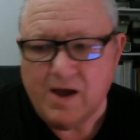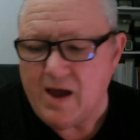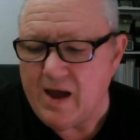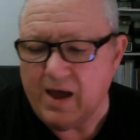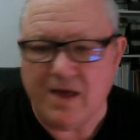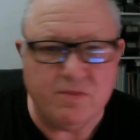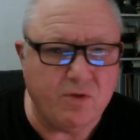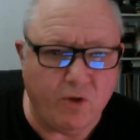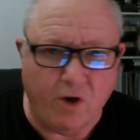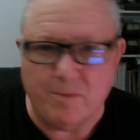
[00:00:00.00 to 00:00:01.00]
and they'll
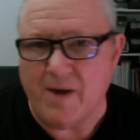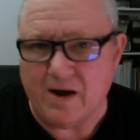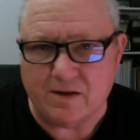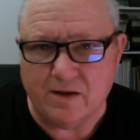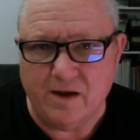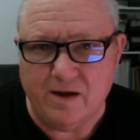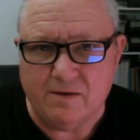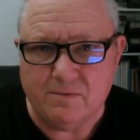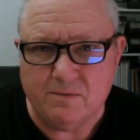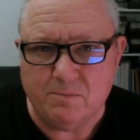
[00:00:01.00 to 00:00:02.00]
automatically
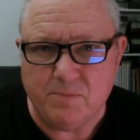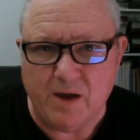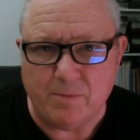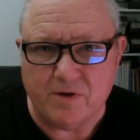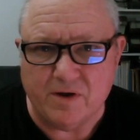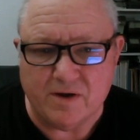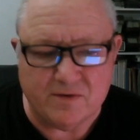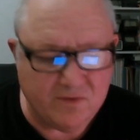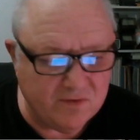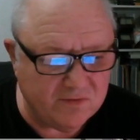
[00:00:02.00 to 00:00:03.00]
be able to
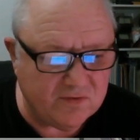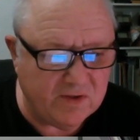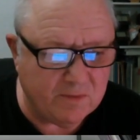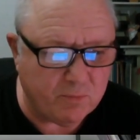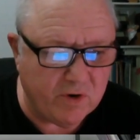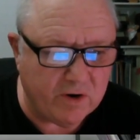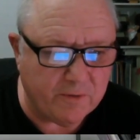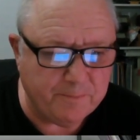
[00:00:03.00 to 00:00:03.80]
see the printer.